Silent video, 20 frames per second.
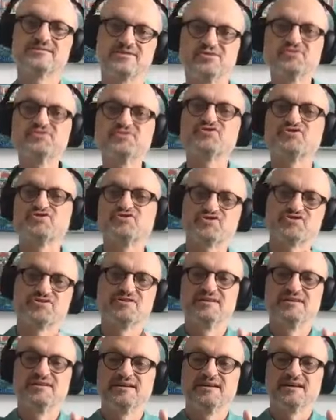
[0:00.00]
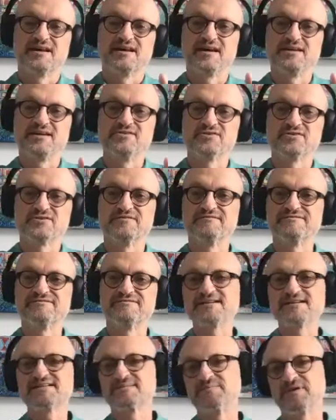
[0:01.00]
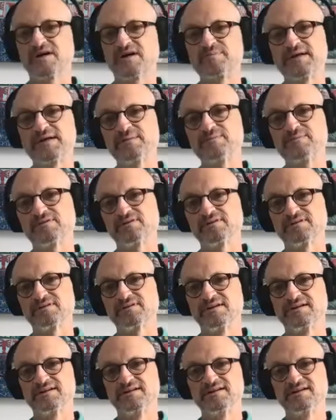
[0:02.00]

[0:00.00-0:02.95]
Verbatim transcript: cultures uh, you're confronted by people